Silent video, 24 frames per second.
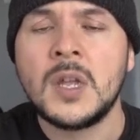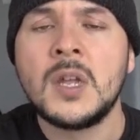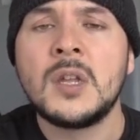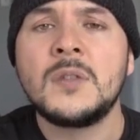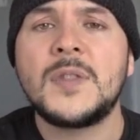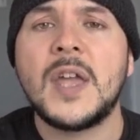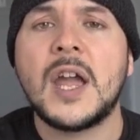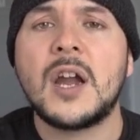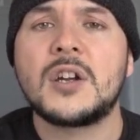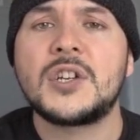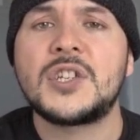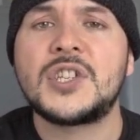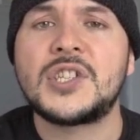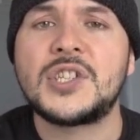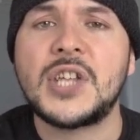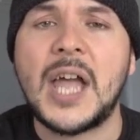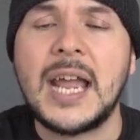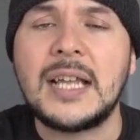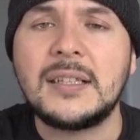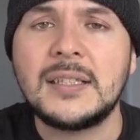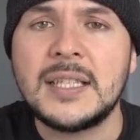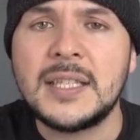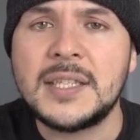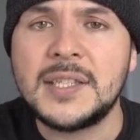They are
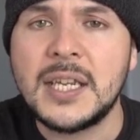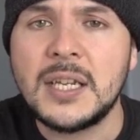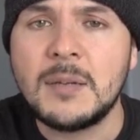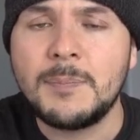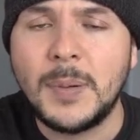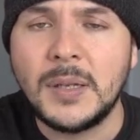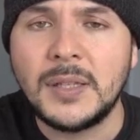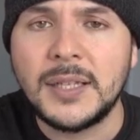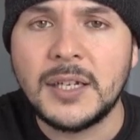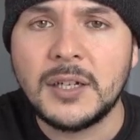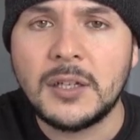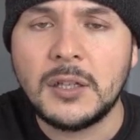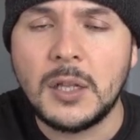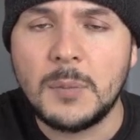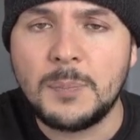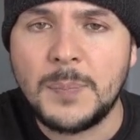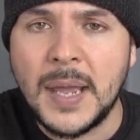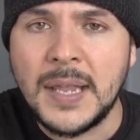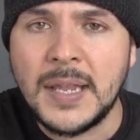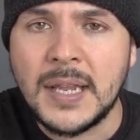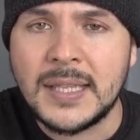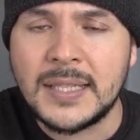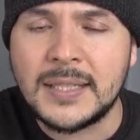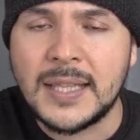silencing political
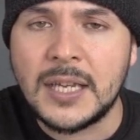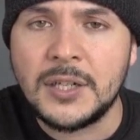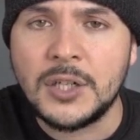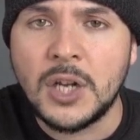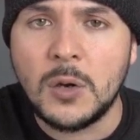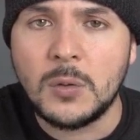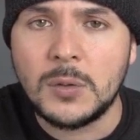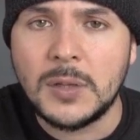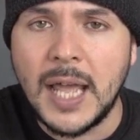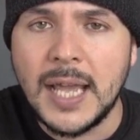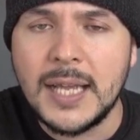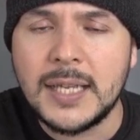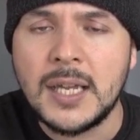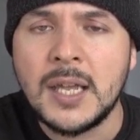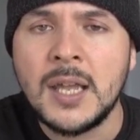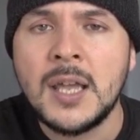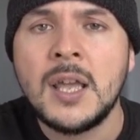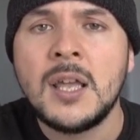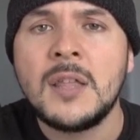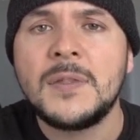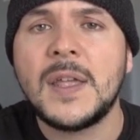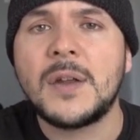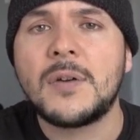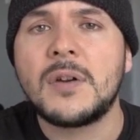opinions they don't like.
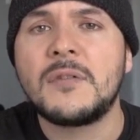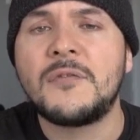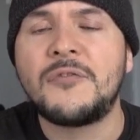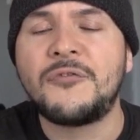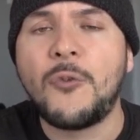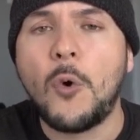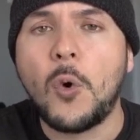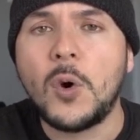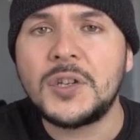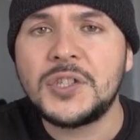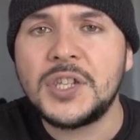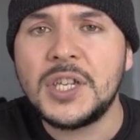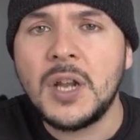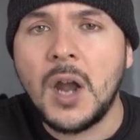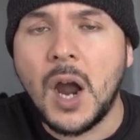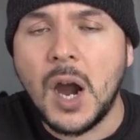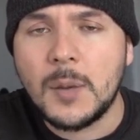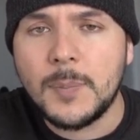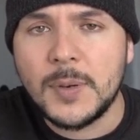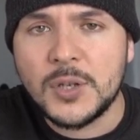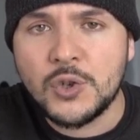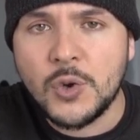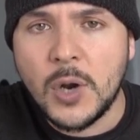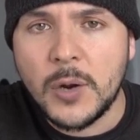They are enforcing
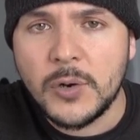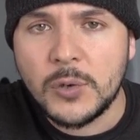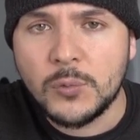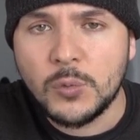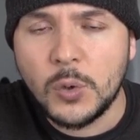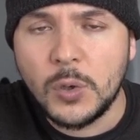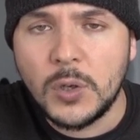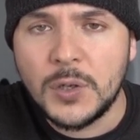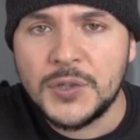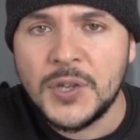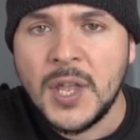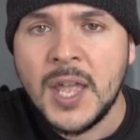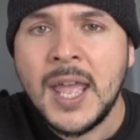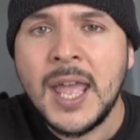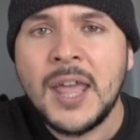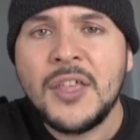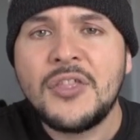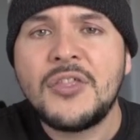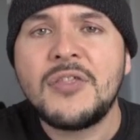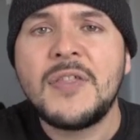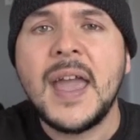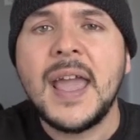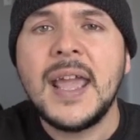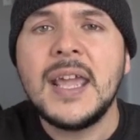arbitrary rules.
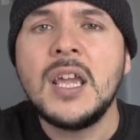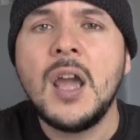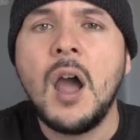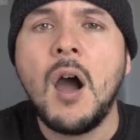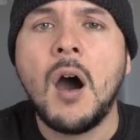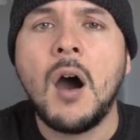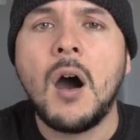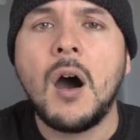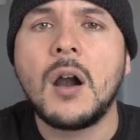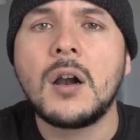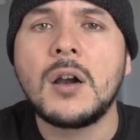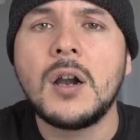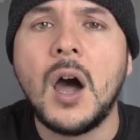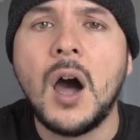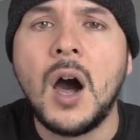They are